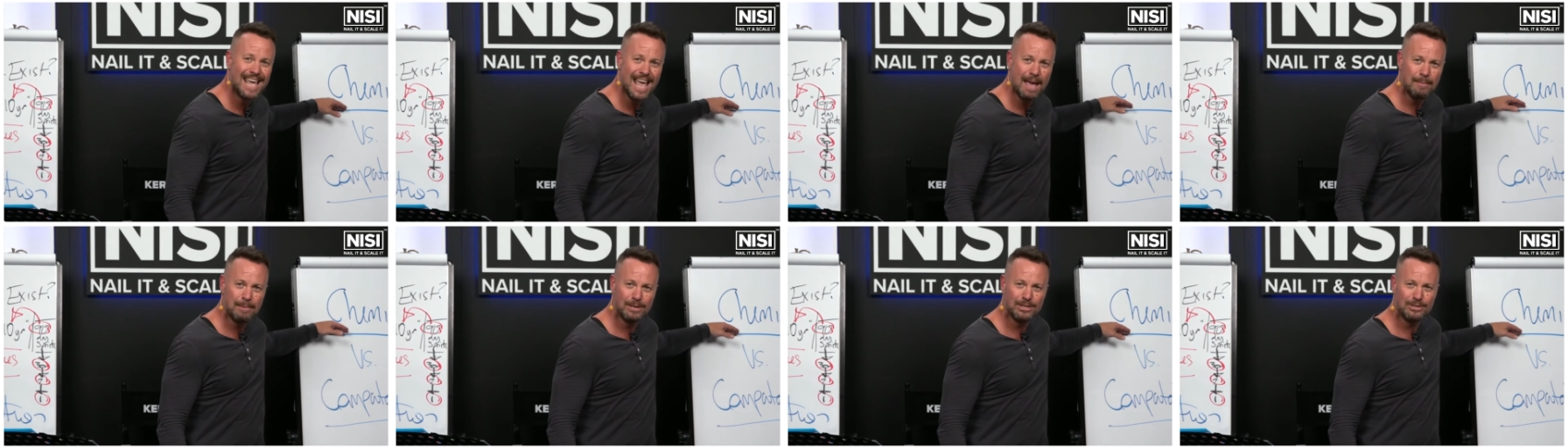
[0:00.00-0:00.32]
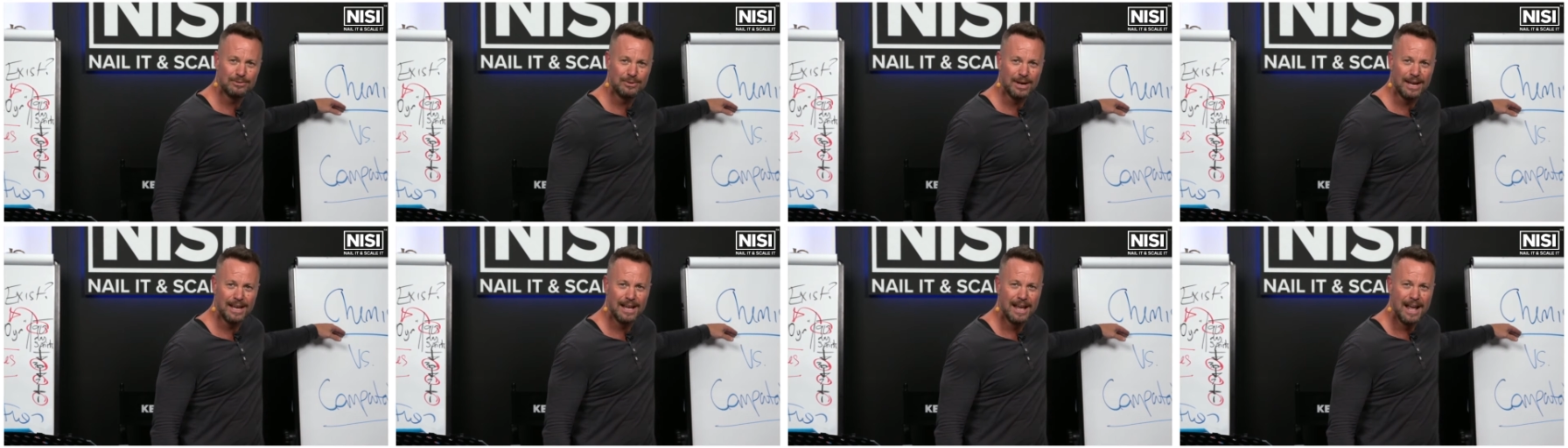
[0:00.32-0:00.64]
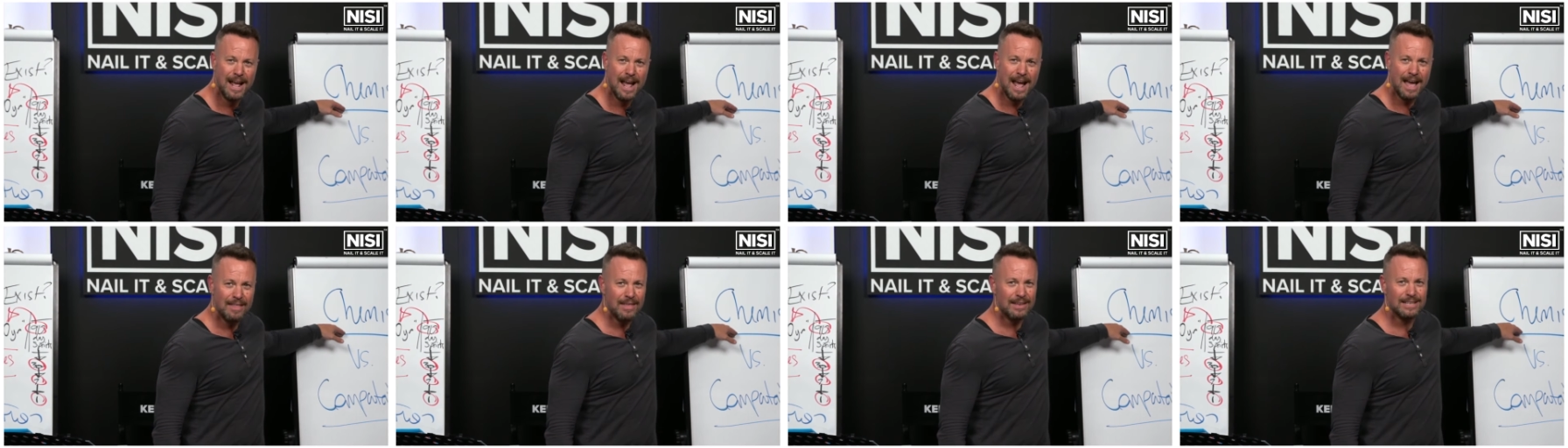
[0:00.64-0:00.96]
chemistry
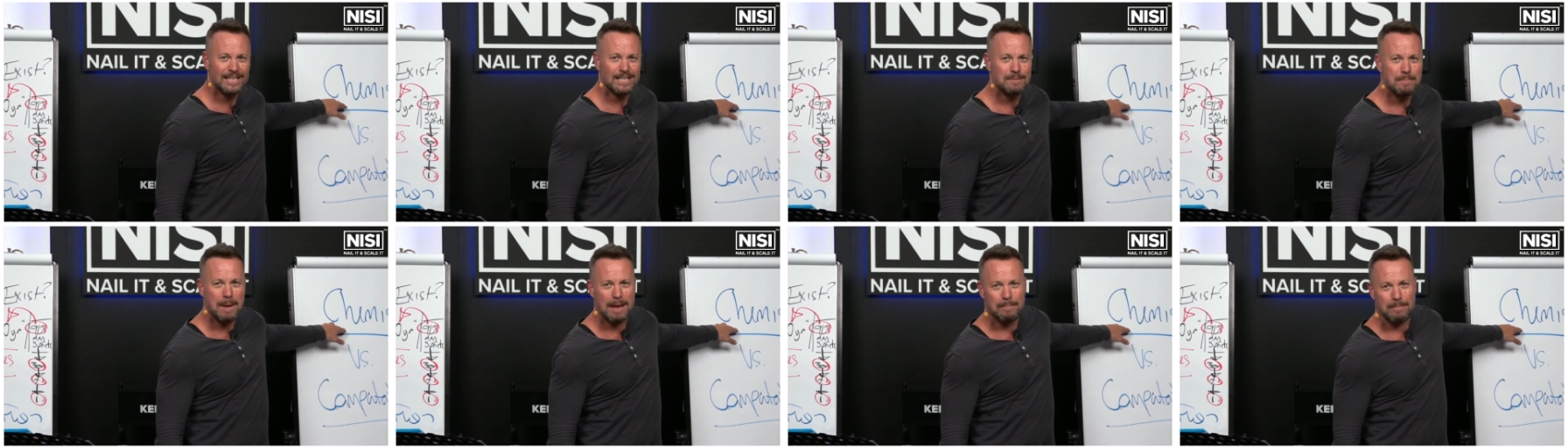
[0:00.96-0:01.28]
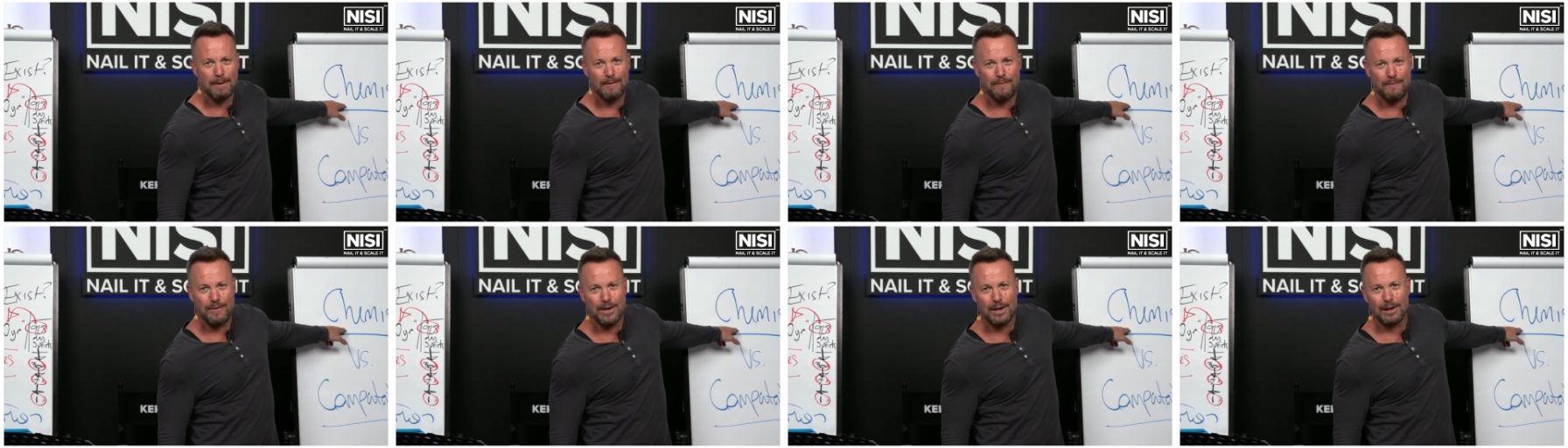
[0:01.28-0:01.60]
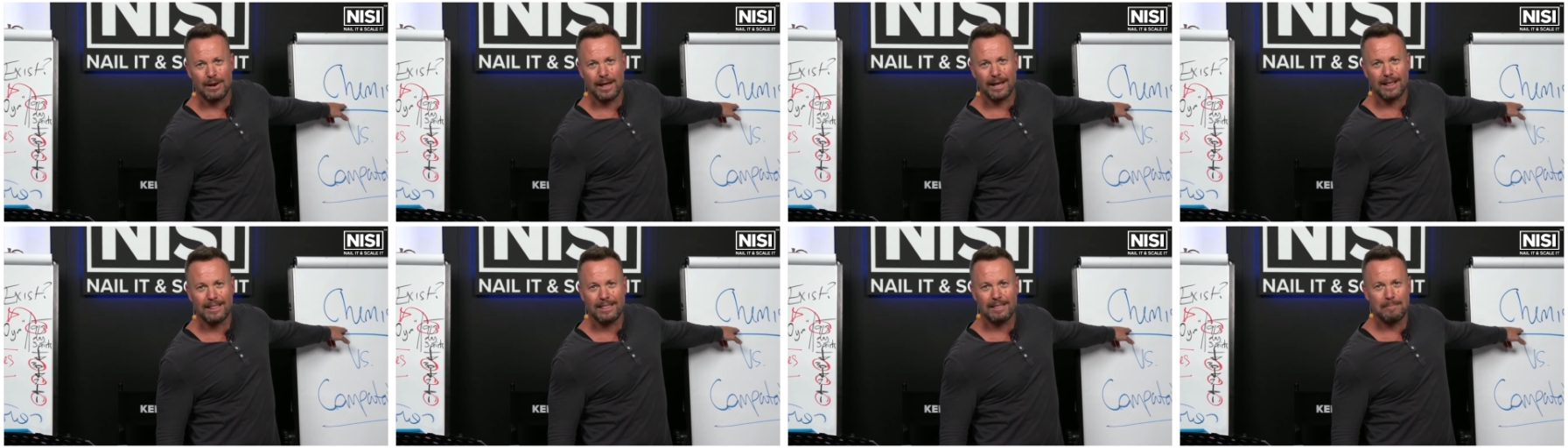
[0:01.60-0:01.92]
and they just made me
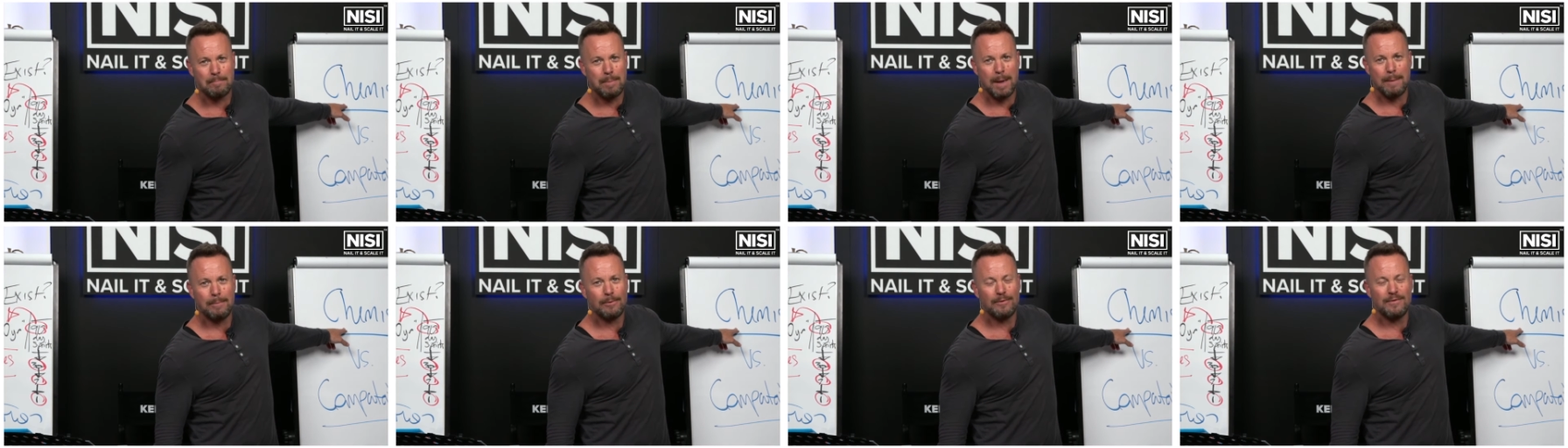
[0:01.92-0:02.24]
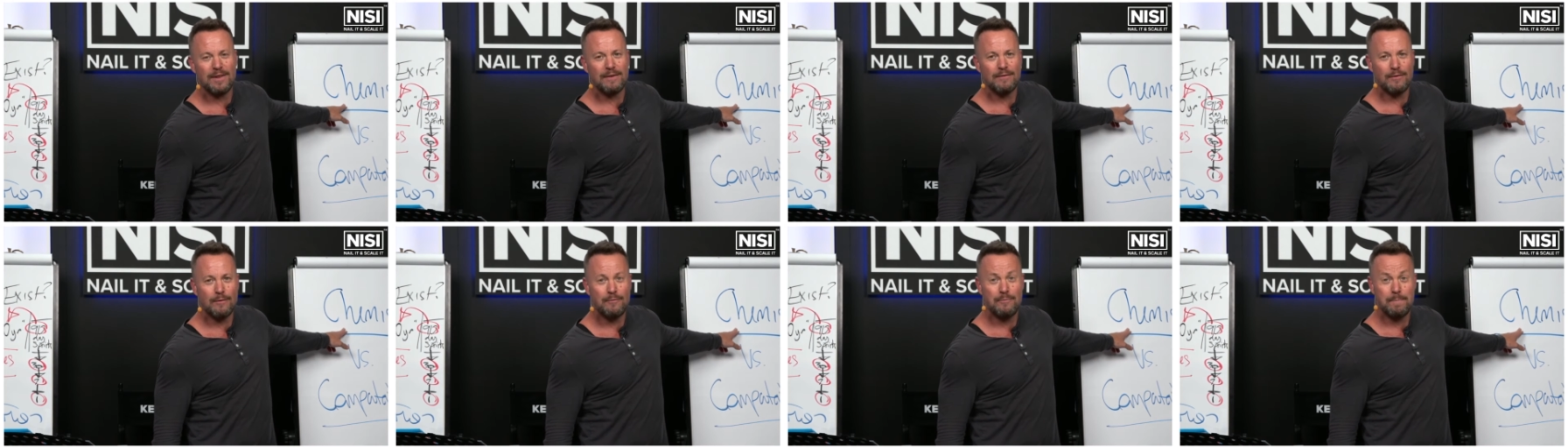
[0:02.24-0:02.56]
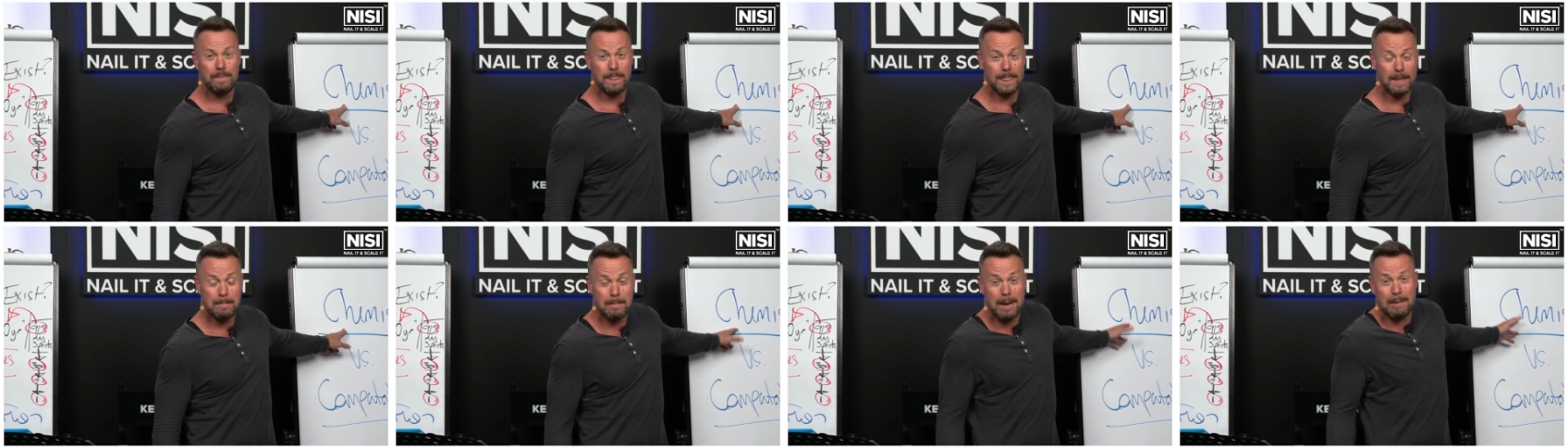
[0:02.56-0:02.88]
feel like people have
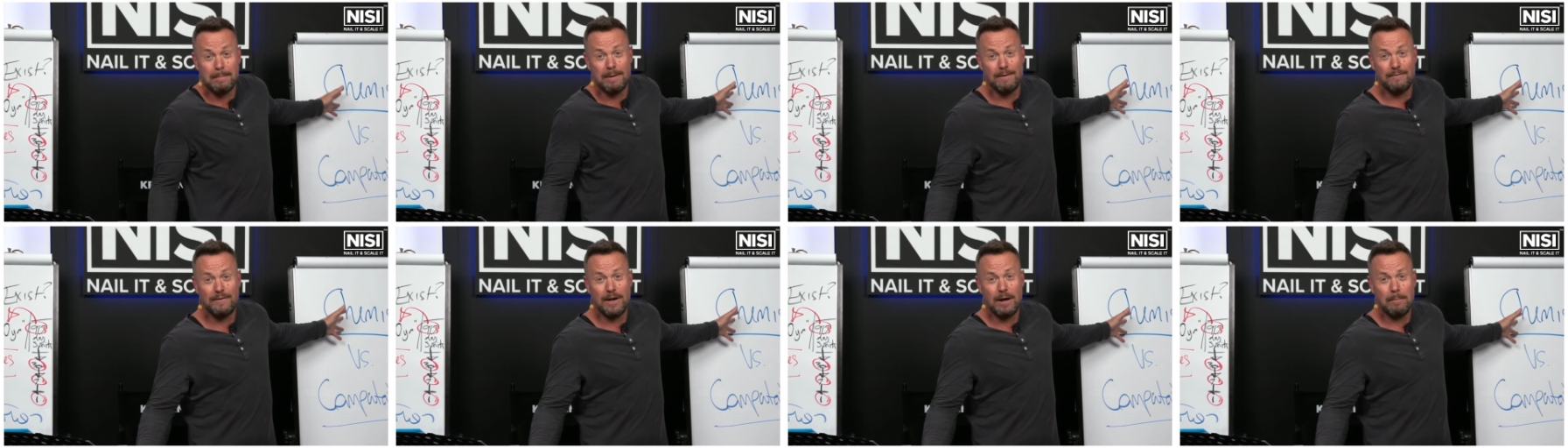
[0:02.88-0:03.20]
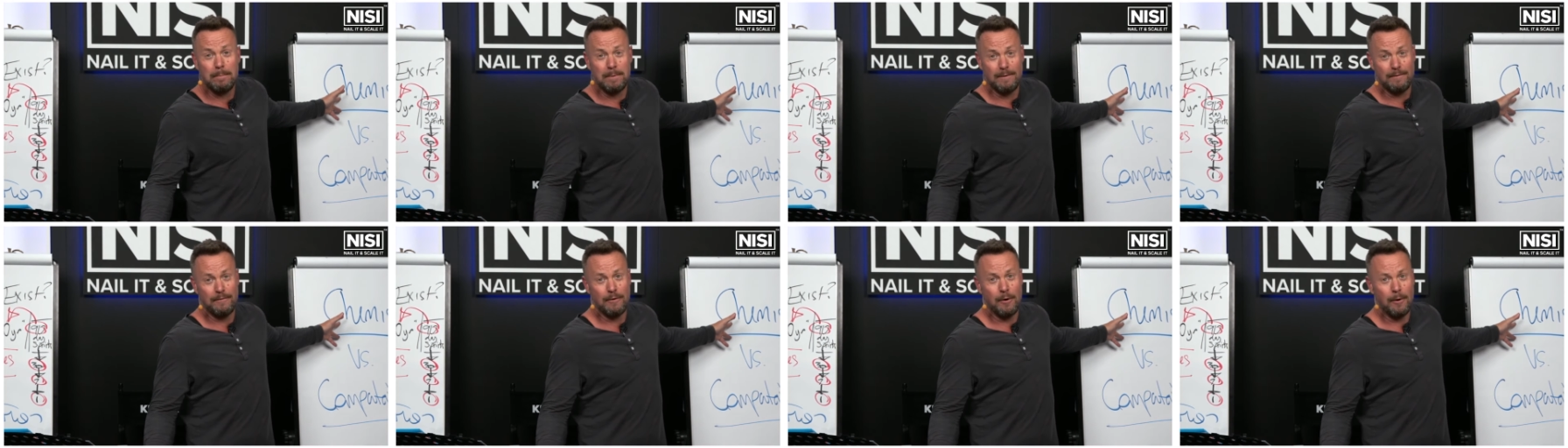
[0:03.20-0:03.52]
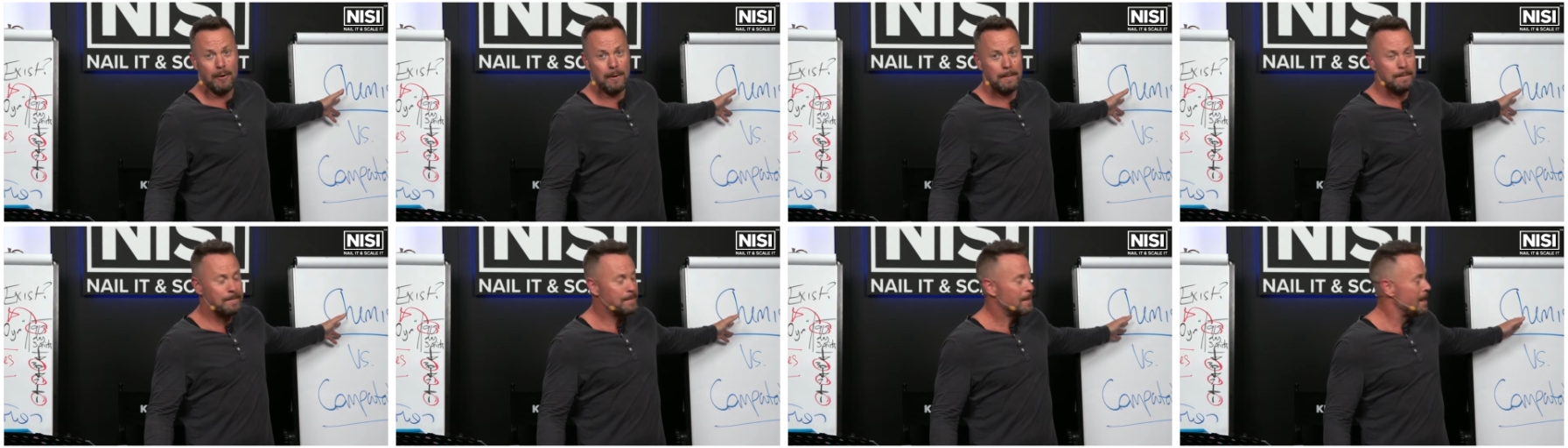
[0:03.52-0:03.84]
never made me felt
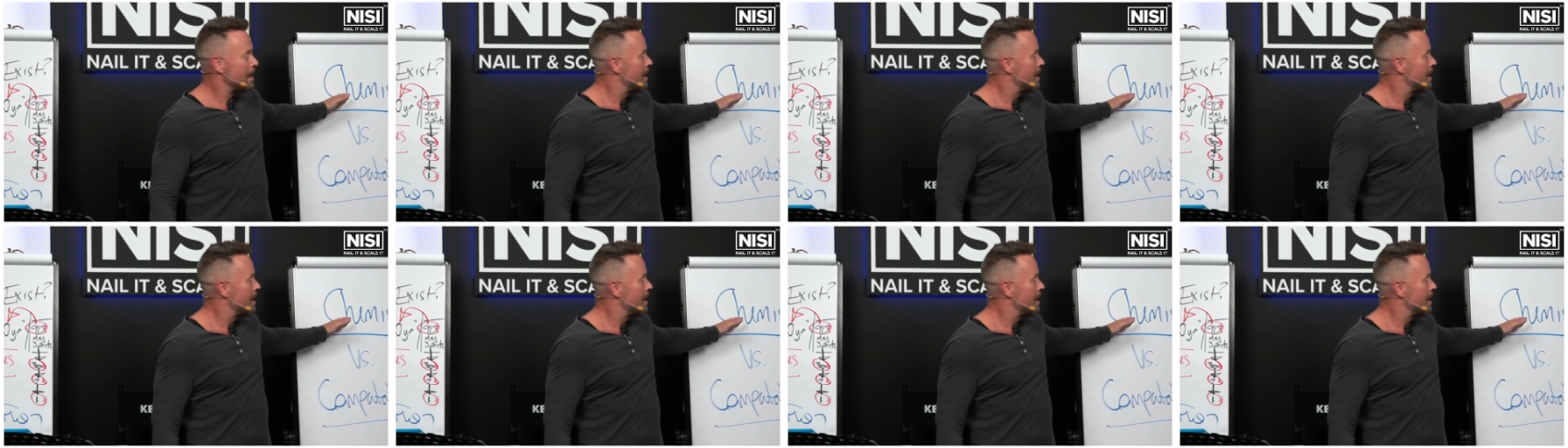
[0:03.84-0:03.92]
before.